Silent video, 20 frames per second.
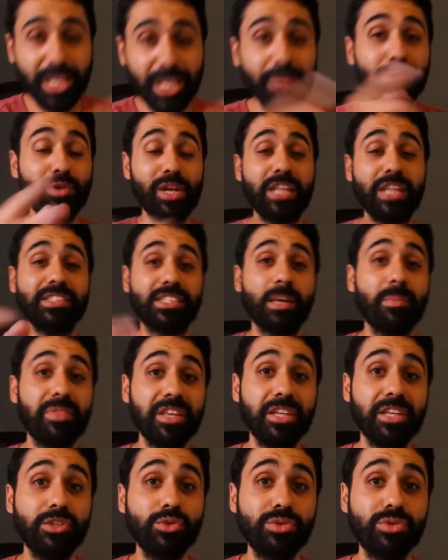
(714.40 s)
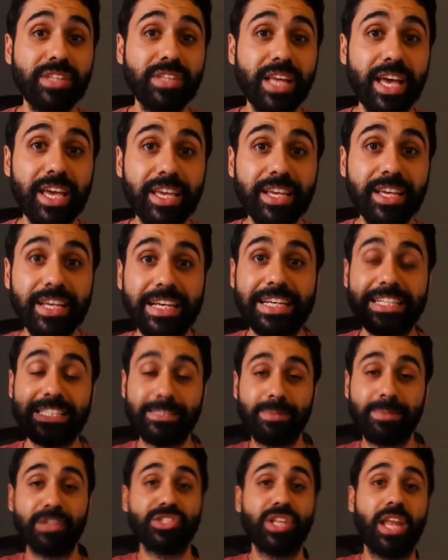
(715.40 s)
If you learned something new today,
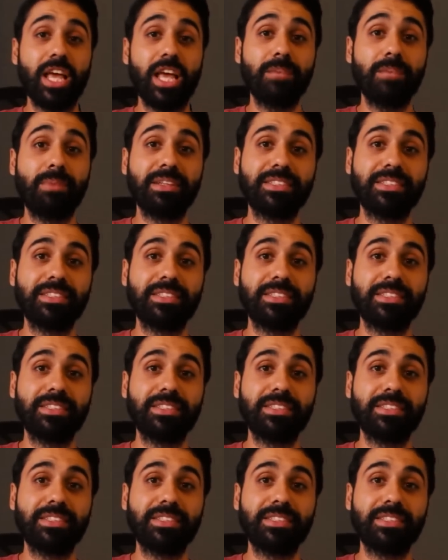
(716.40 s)
smash the like